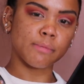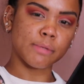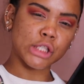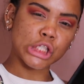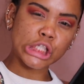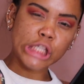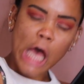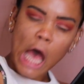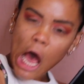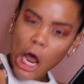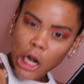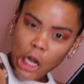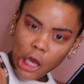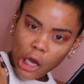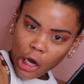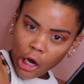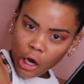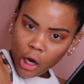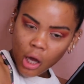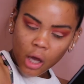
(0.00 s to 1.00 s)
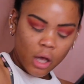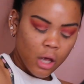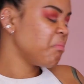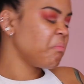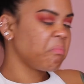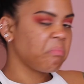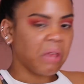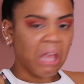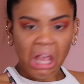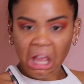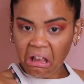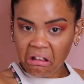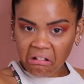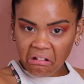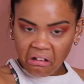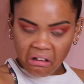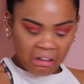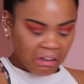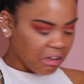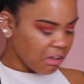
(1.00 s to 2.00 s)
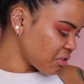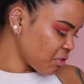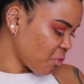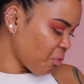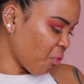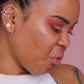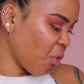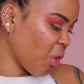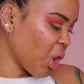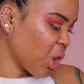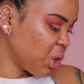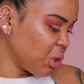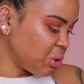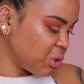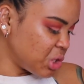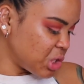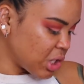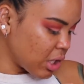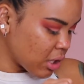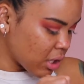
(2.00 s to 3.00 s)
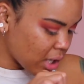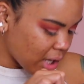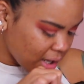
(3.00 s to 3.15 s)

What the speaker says: metallic pink rose.